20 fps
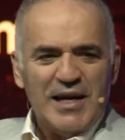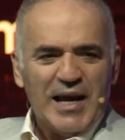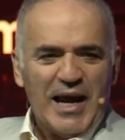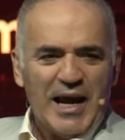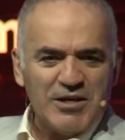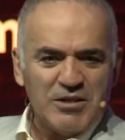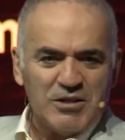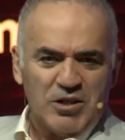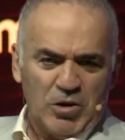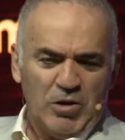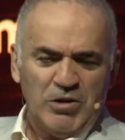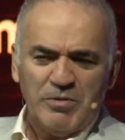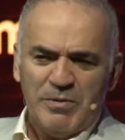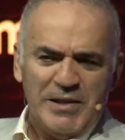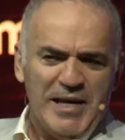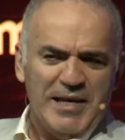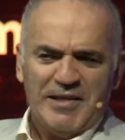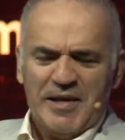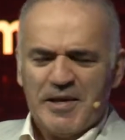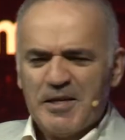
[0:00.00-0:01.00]
And Scott
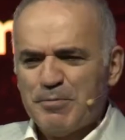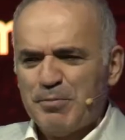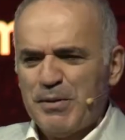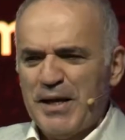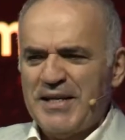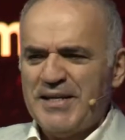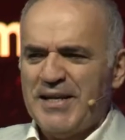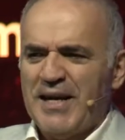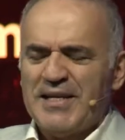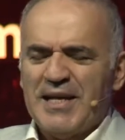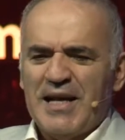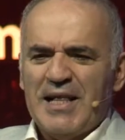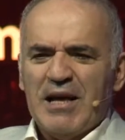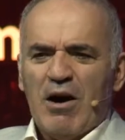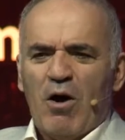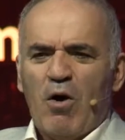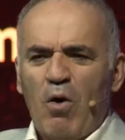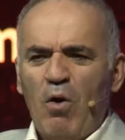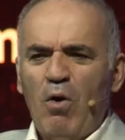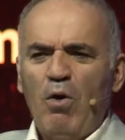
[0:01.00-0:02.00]
later explained that
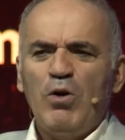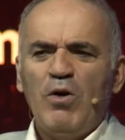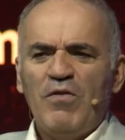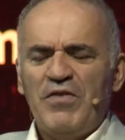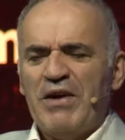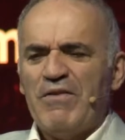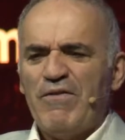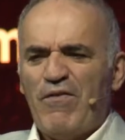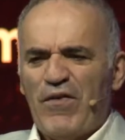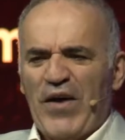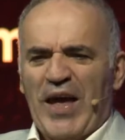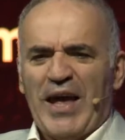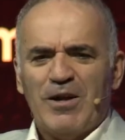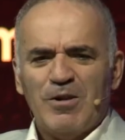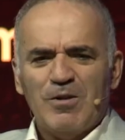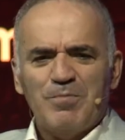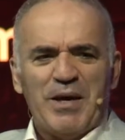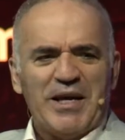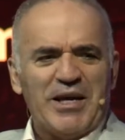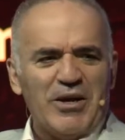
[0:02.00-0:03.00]
all of them
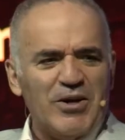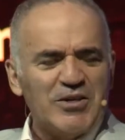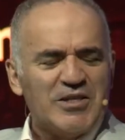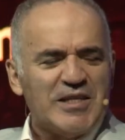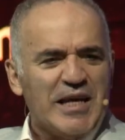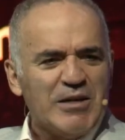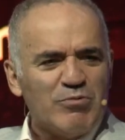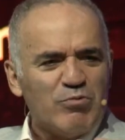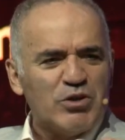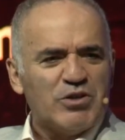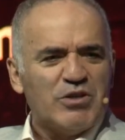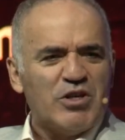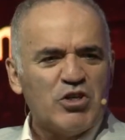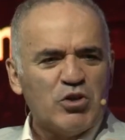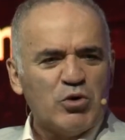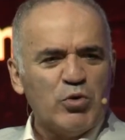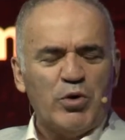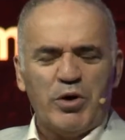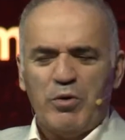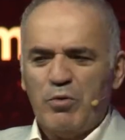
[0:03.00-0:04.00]
failed because the
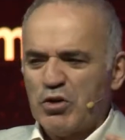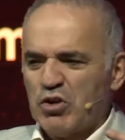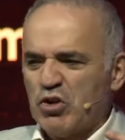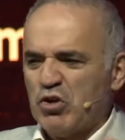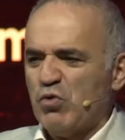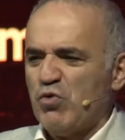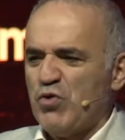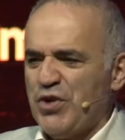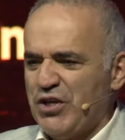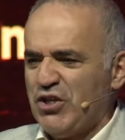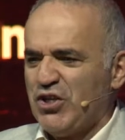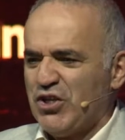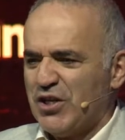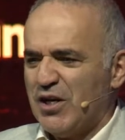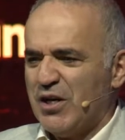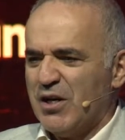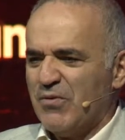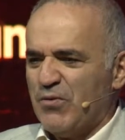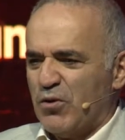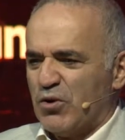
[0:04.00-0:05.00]
story was too rich
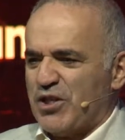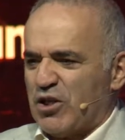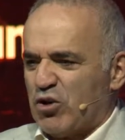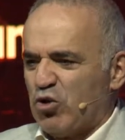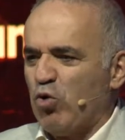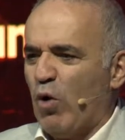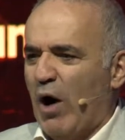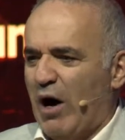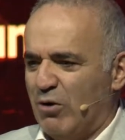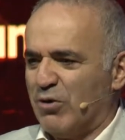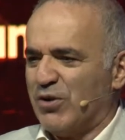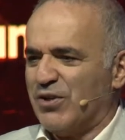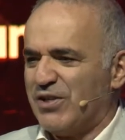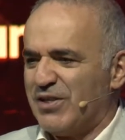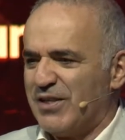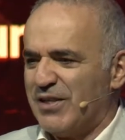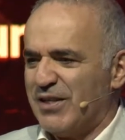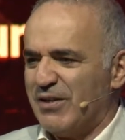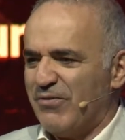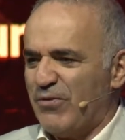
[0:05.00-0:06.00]
for just 2 hours
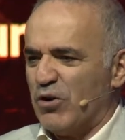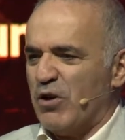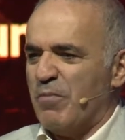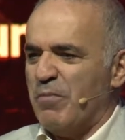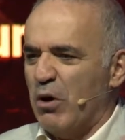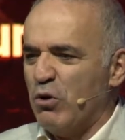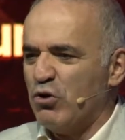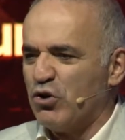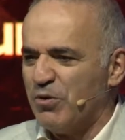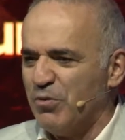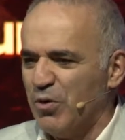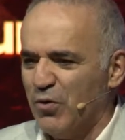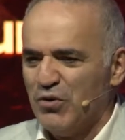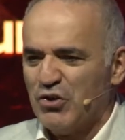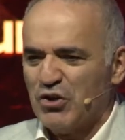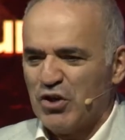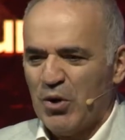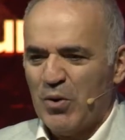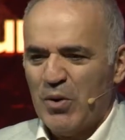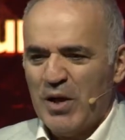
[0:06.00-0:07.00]
for the motion movie.
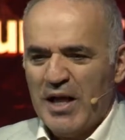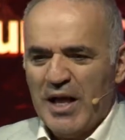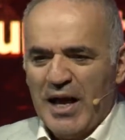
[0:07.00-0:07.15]
So,